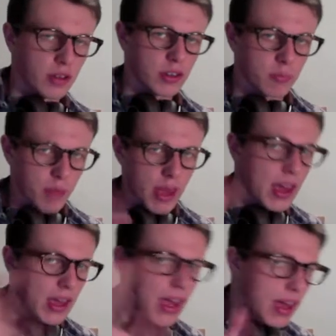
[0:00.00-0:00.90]
the big
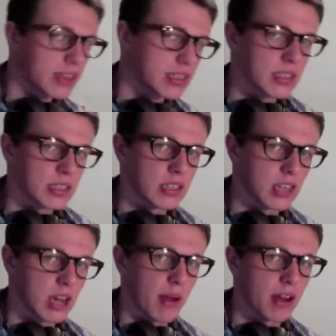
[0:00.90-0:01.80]
hits to
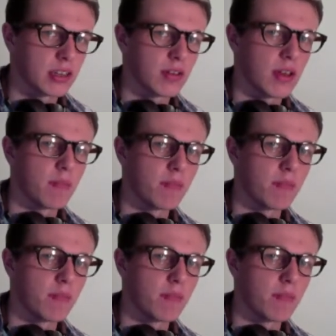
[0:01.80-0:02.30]
come out of it,